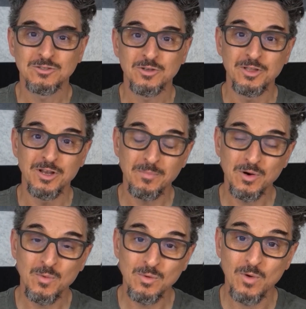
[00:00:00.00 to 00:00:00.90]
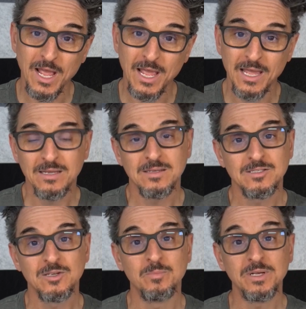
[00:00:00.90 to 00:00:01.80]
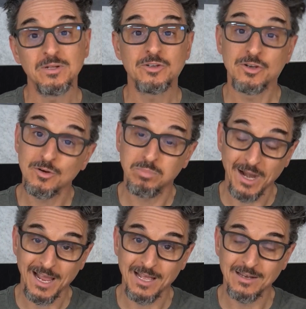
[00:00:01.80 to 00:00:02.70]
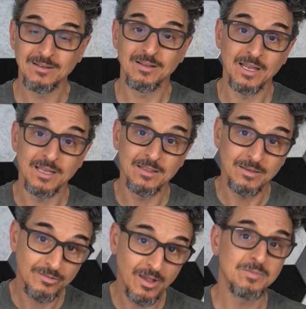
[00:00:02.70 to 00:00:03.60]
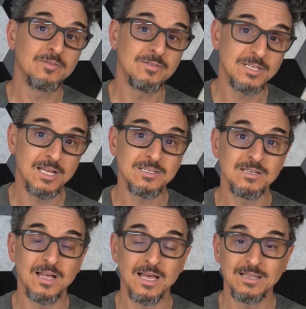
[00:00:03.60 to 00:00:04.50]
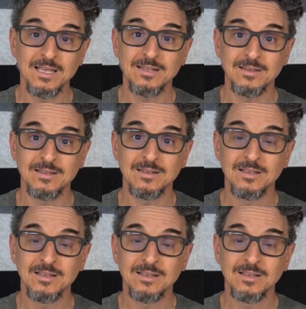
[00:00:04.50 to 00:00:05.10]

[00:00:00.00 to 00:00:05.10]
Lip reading: So the number one way to build your brand and get this type of attention on LinkedIn